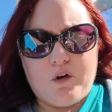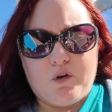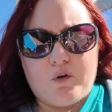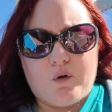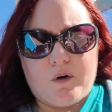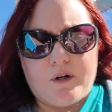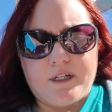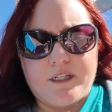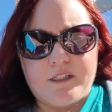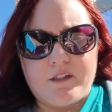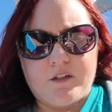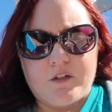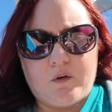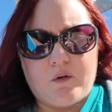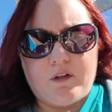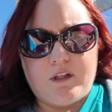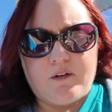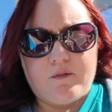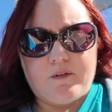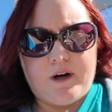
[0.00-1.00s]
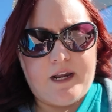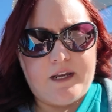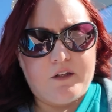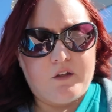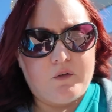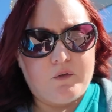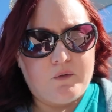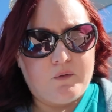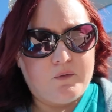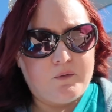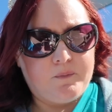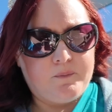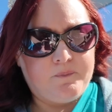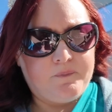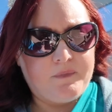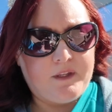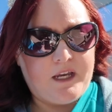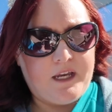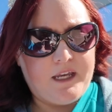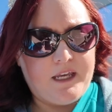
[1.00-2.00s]
gorgonzola ragu,
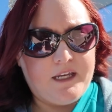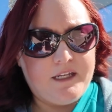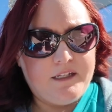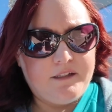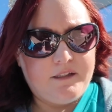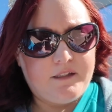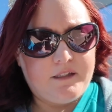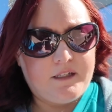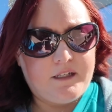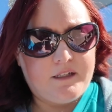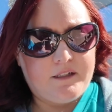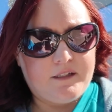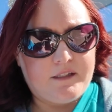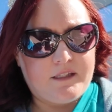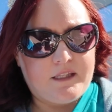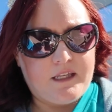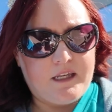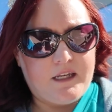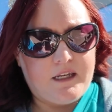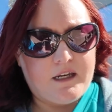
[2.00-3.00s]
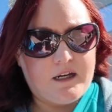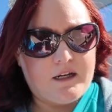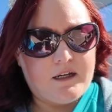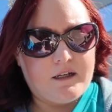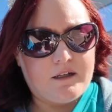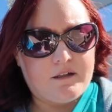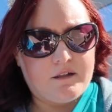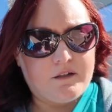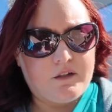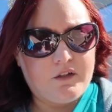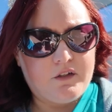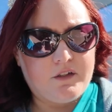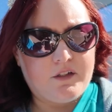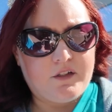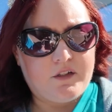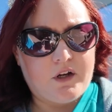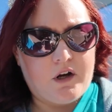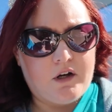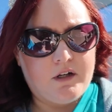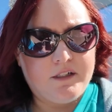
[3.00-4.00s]
I guess, is the
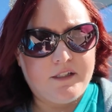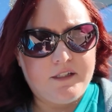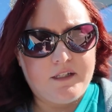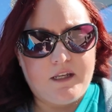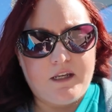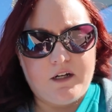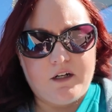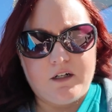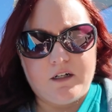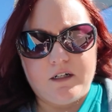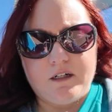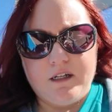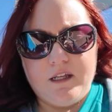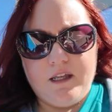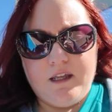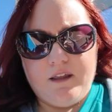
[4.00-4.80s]
sauce here.